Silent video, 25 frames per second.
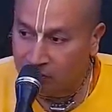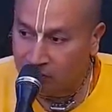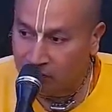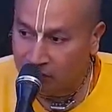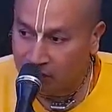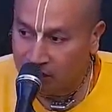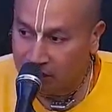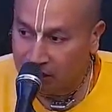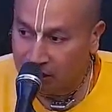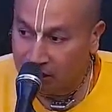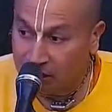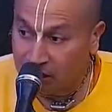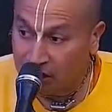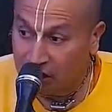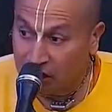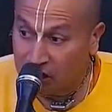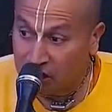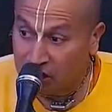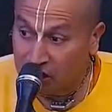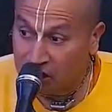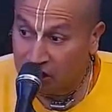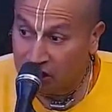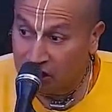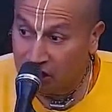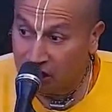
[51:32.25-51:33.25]
So we are a
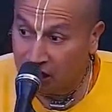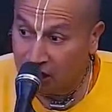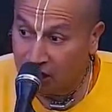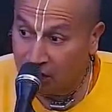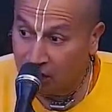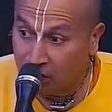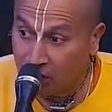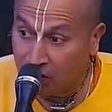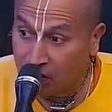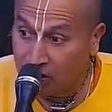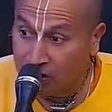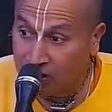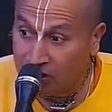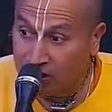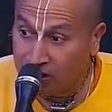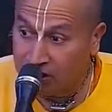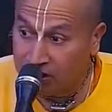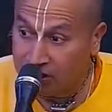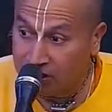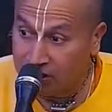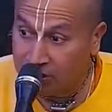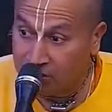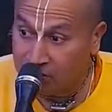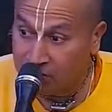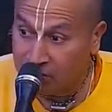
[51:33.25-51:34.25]
Krishna
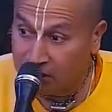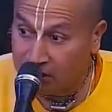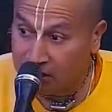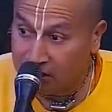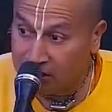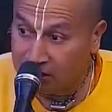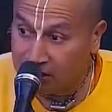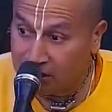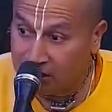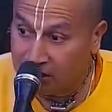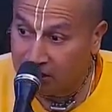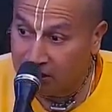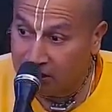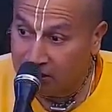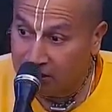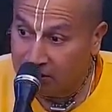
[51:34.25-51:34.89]
consciousness means